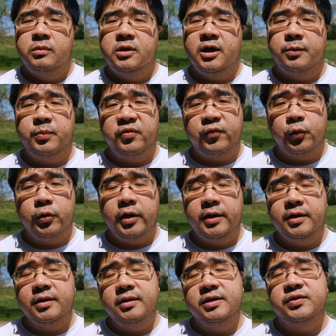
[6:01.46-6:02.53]
Now, before
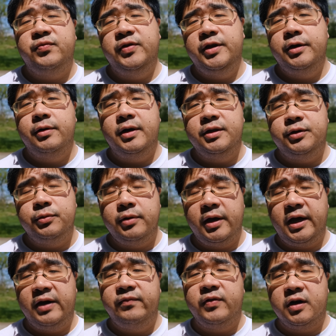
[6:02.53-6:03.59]
ending this video, I do
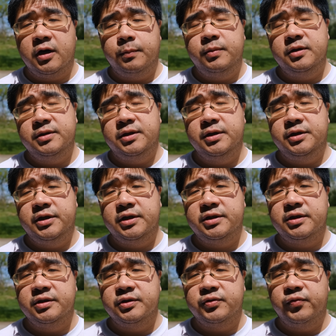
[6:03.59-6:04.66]
have a couple of
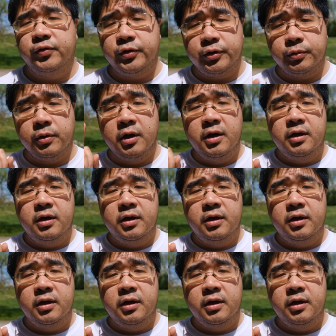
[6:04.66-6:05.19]
suggestions for you.